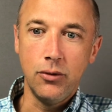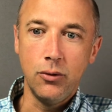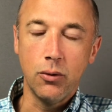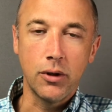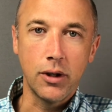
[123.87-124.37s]

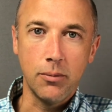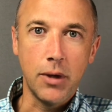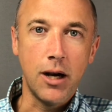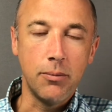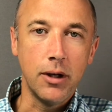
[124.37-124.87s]
you're going to
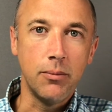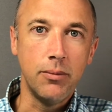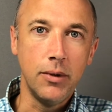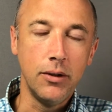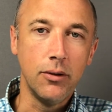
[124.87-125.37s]
pop up
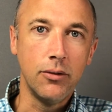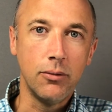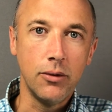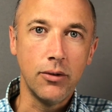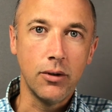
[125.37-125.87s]
in
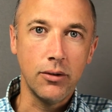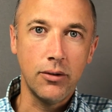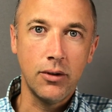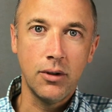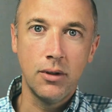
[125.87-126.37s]
those
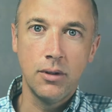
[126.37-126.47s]
results.